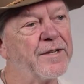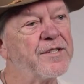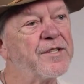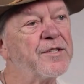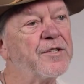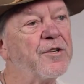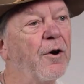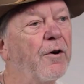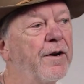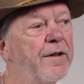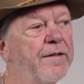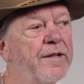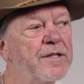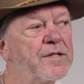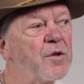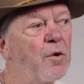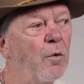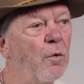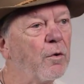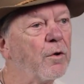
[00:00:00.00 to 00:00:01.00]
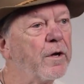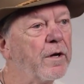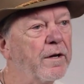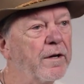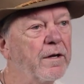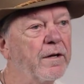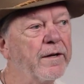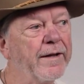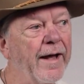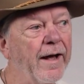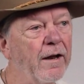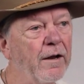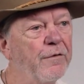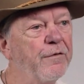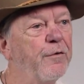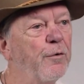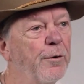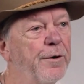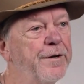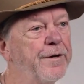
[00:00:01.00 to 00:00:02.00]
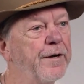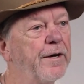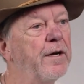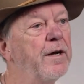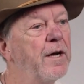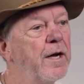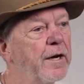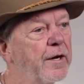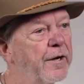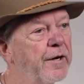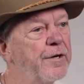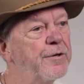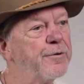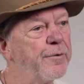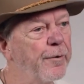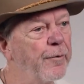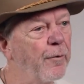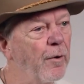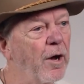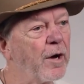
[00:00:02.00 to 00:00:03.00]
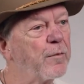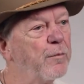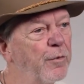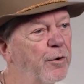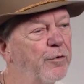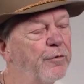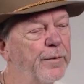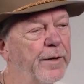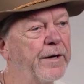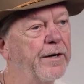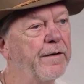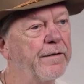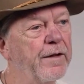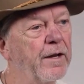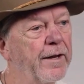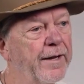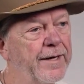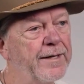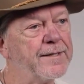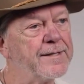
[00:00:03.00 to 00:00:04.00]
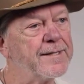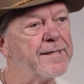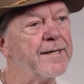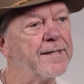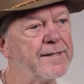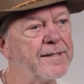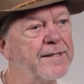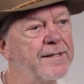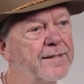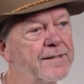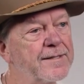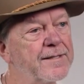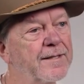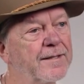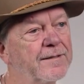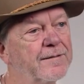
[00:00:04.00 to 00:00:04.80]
started this whole California country rock movement in the late 60s.